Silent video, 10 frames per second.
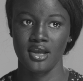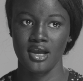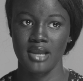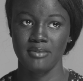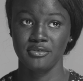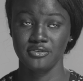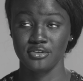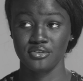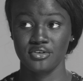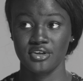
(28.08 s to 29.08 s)
I moved to
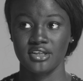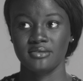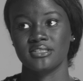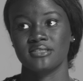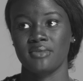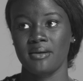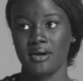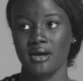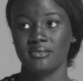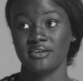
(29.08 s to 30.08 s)
New York because my
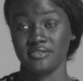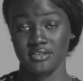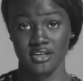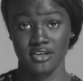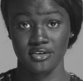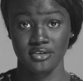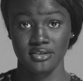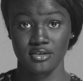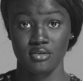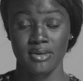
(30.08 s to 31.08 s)
mom lives here,
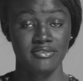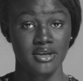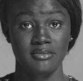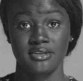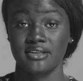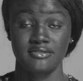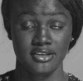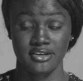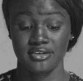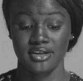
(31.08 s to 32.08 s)
all my family live
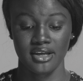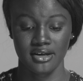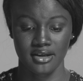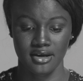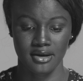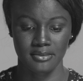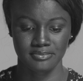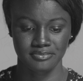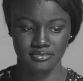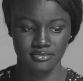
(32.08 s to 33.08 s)
here, and um,
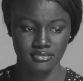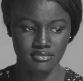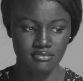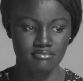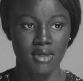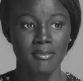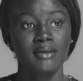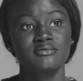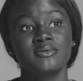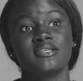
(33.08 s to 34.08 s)
my
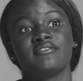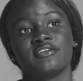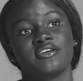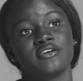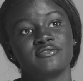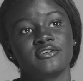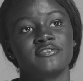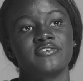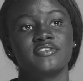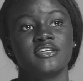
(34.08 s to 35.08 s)
mom's been living here for
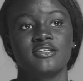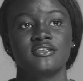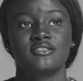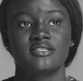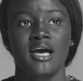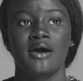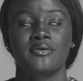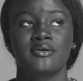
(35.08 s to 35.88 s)
15 years now.